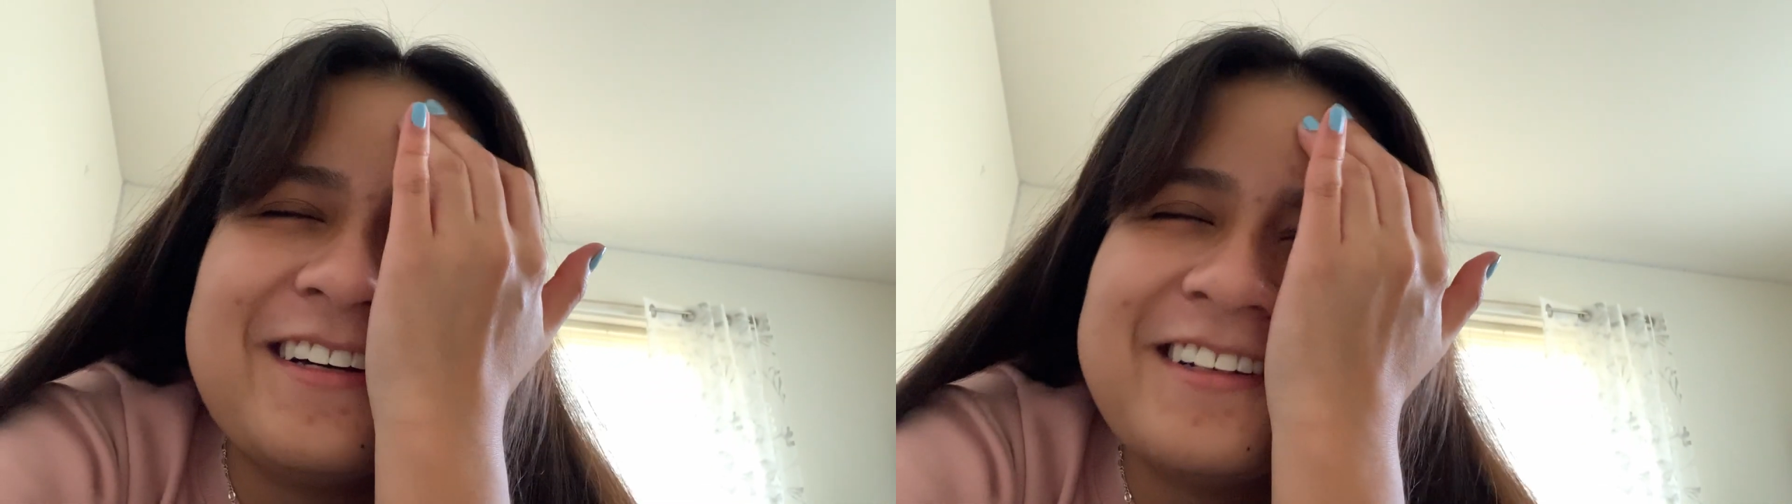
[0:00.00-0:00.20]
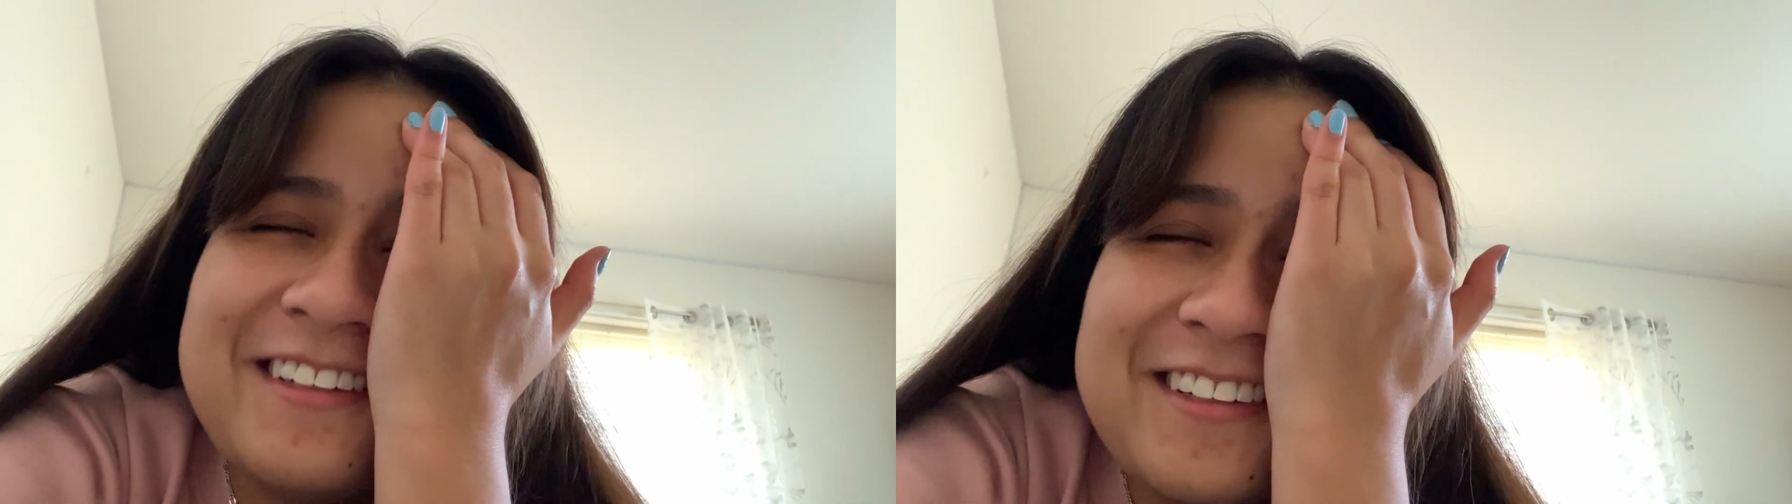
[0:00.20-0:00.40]

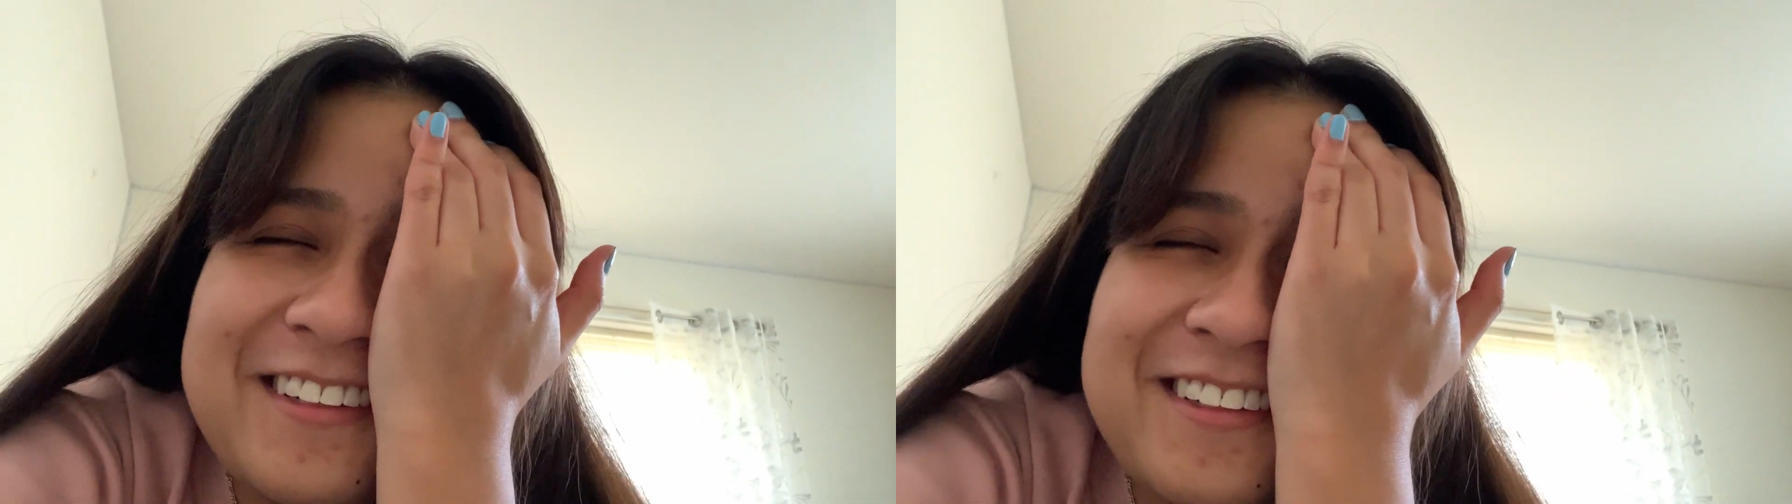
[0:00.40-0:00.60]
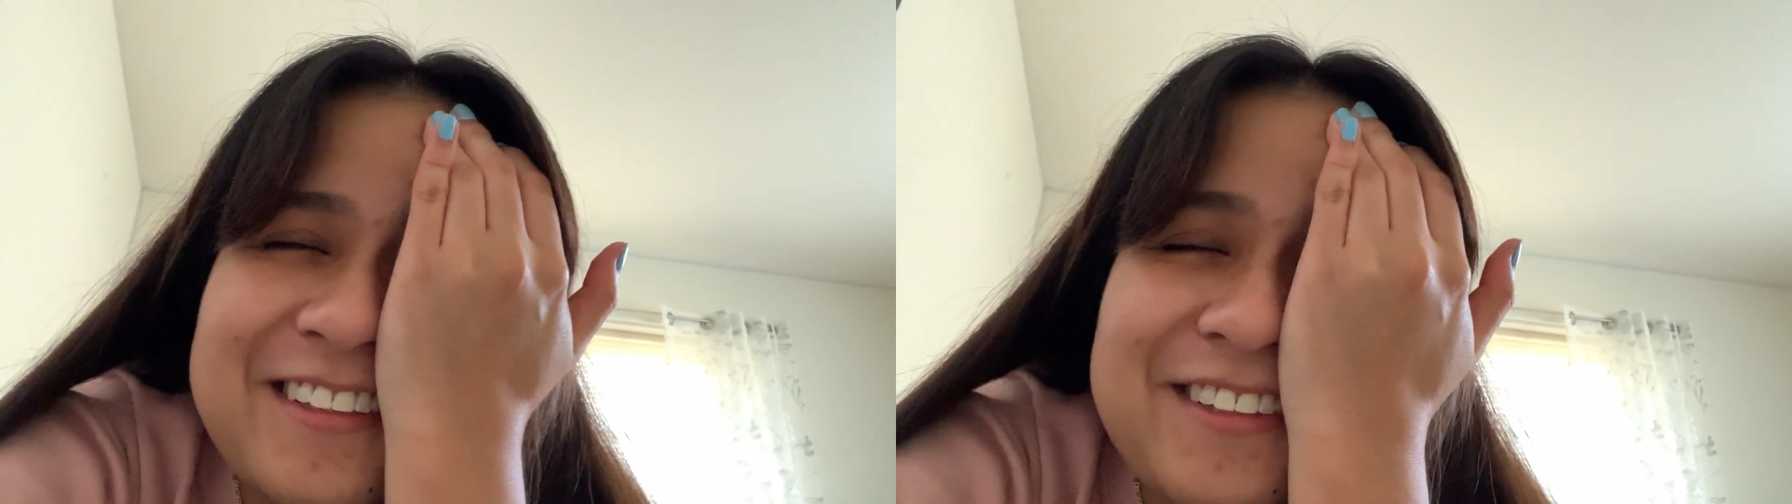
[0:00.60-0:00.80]

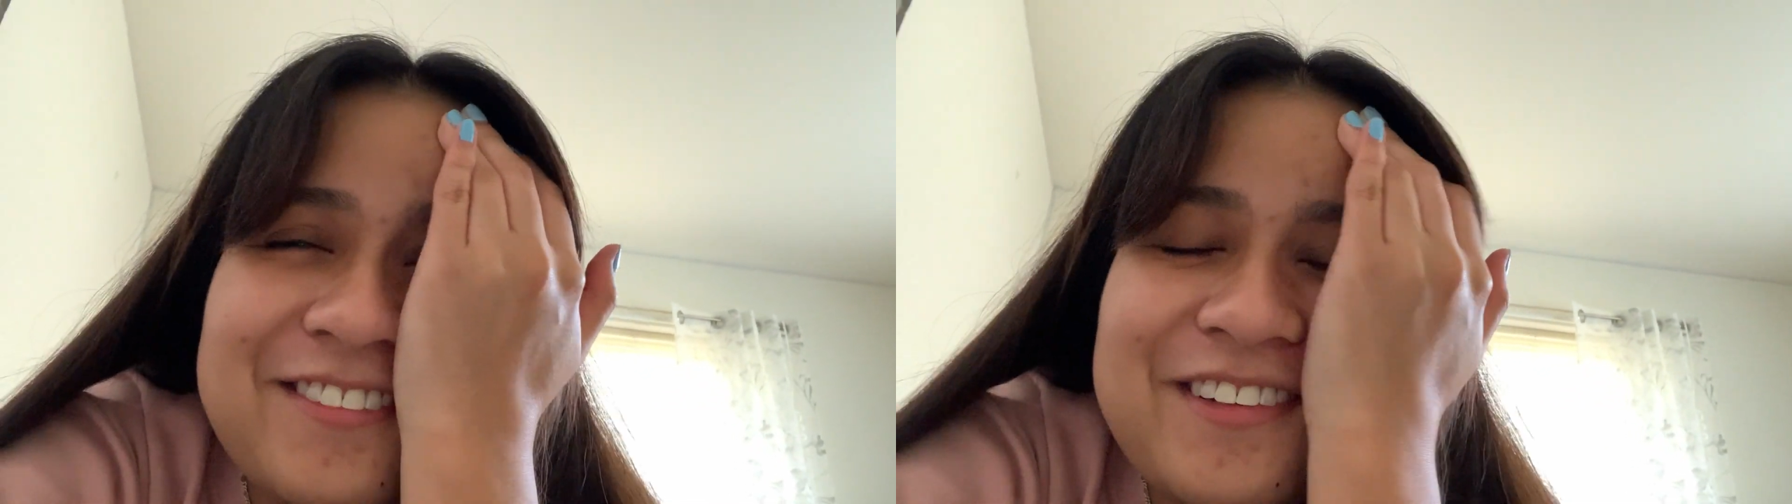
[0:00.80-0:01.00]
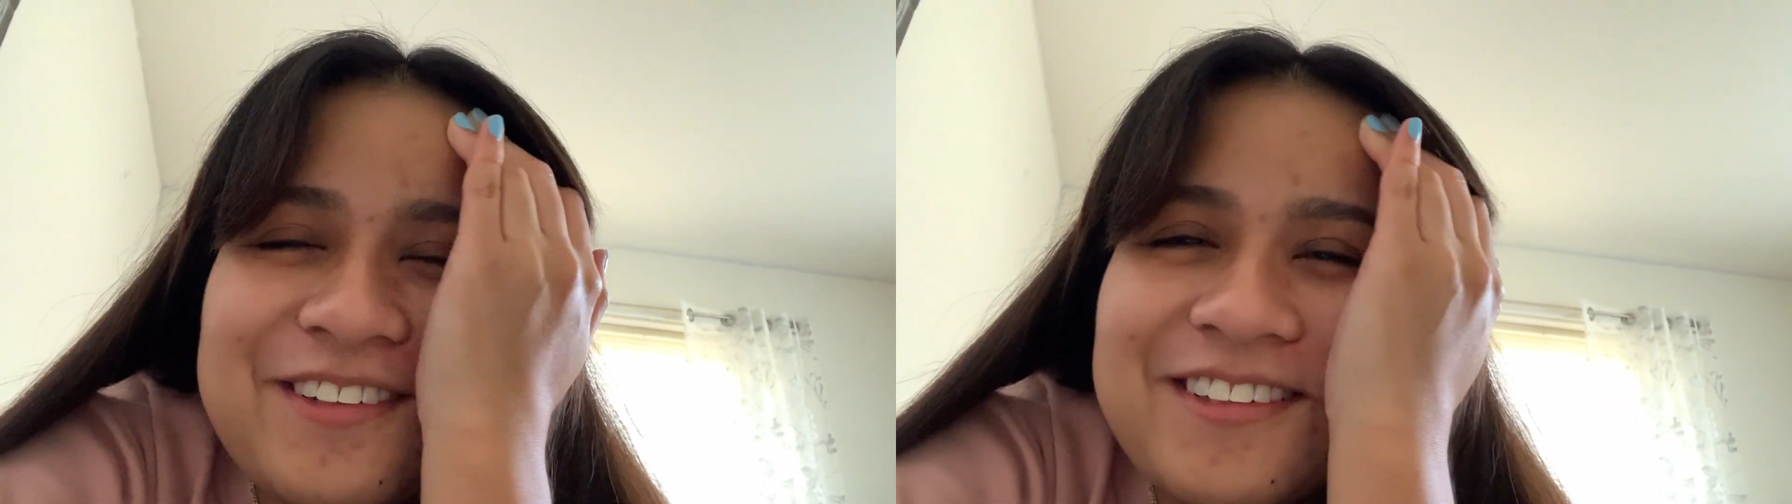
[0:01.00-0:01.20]
Uh,
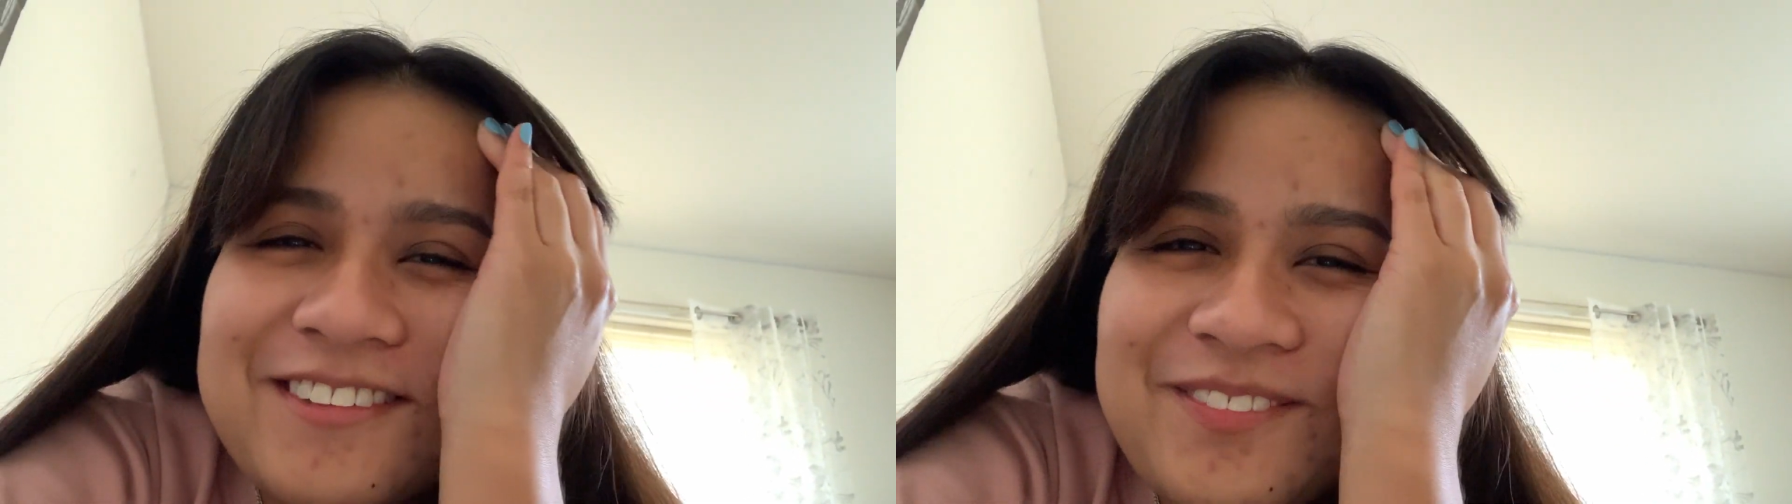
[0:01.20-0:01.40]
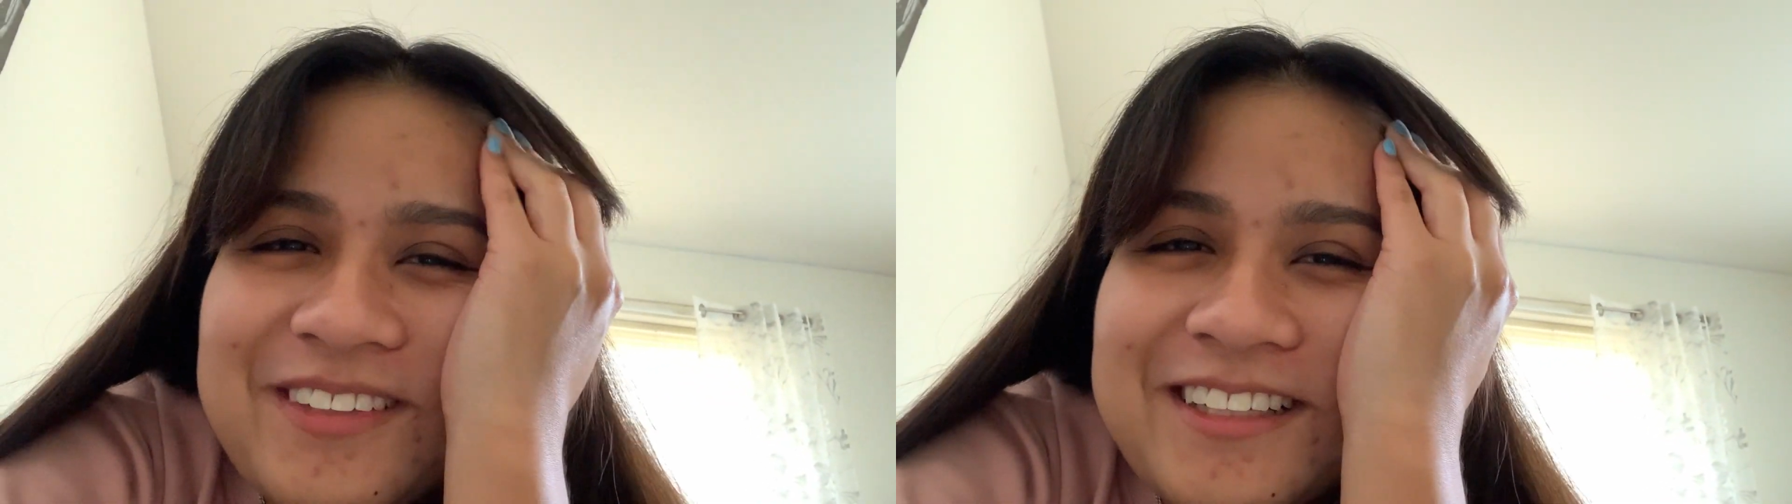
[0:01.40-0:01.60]
I've
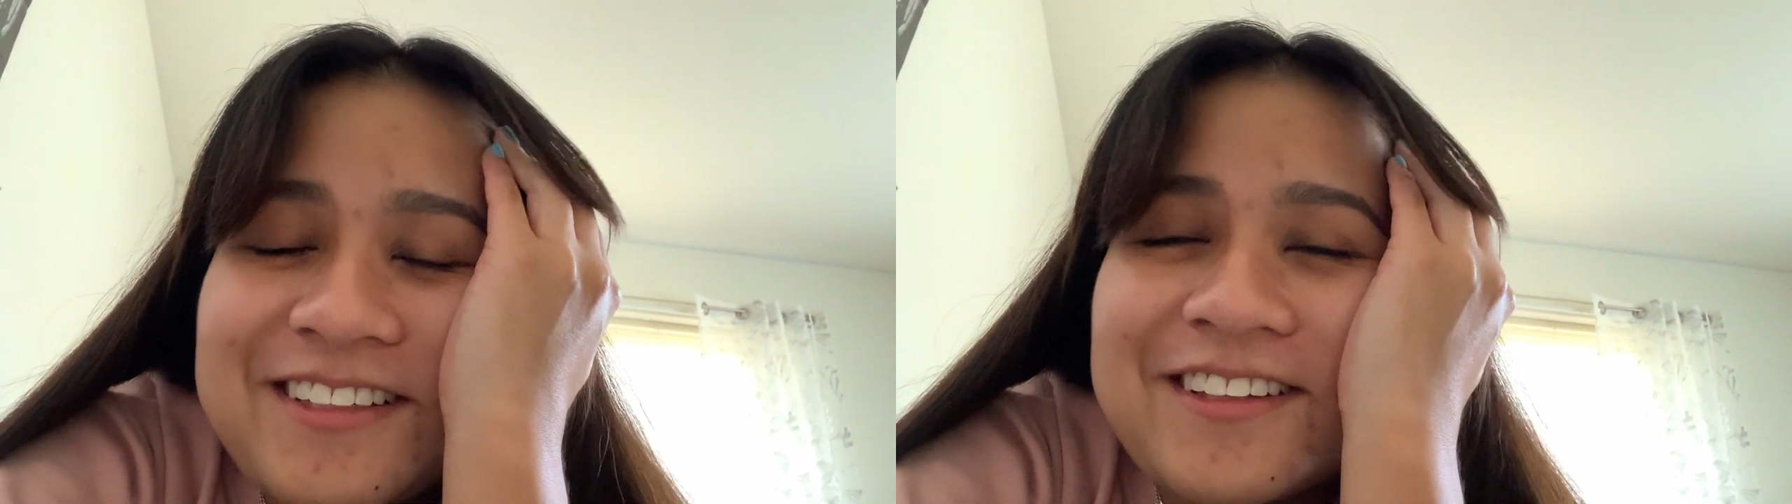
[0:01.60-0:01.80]
only made